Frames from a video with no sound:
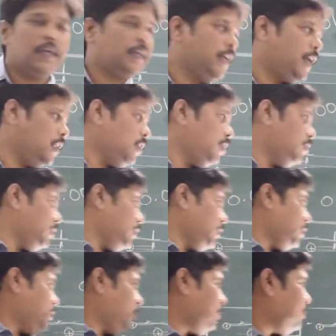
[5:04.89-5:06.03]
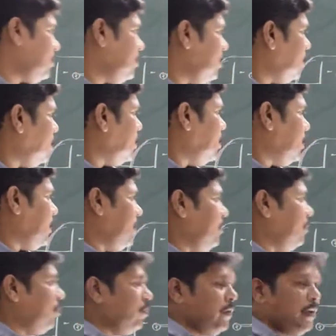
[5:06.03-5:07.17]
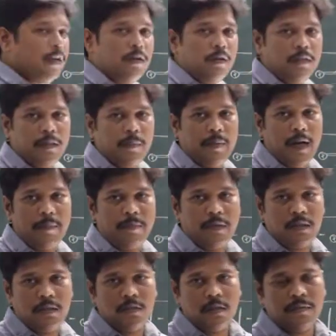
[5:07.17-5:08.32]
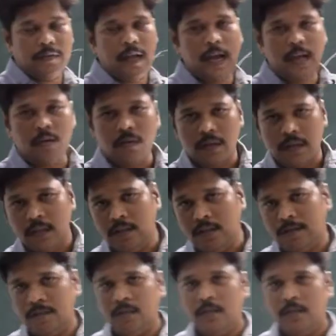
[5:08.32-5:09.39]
canal rays. Okay, we will go with the properties of anode rays.